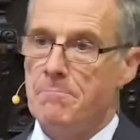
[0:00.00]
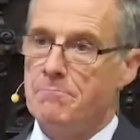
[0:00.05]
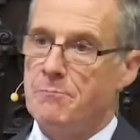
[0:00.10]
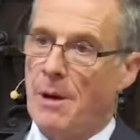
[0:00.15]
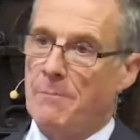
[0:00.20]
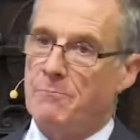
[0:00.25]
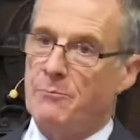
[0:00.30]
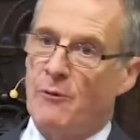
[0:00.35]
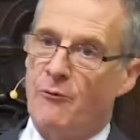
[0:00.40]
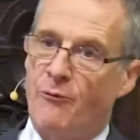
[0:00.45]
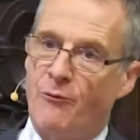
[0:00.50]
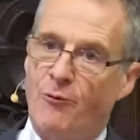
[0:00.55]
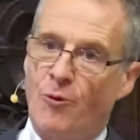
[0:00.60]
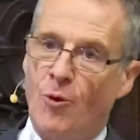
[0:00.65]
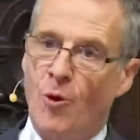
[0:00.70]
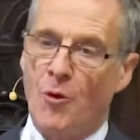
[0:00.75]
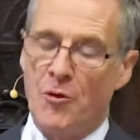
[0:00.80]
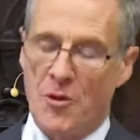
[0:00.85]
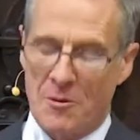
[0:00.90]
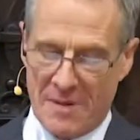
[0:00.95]
But
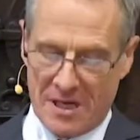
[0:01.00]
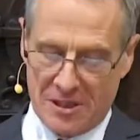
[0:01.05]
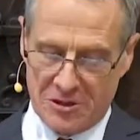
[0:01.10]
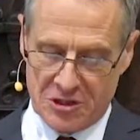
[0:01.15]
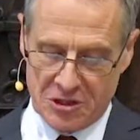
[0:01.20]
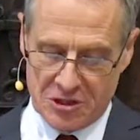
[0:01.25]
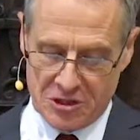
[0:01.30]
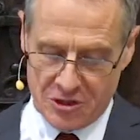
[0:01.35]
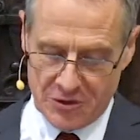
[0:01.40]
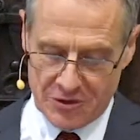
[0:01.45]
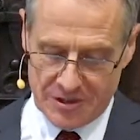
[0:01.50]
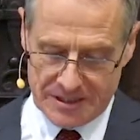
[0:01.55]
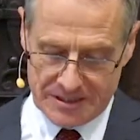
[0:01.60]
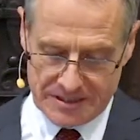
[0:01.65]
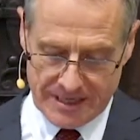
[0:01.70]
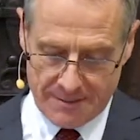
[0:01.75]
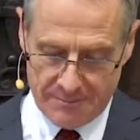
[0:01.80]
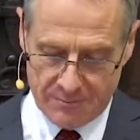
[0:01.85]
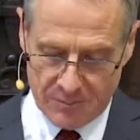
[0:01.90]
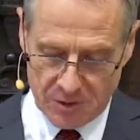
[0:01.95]
before the multitude
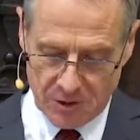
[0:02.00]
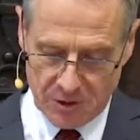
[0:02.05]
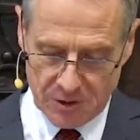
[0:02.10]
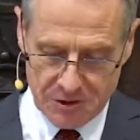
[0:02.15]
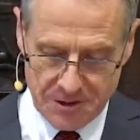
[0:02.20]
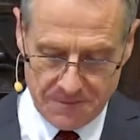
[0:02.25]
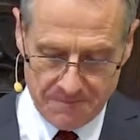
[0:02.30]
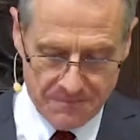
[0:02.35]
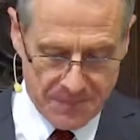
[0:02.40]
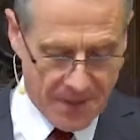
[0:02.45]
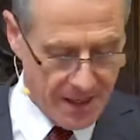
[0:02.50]
assembled,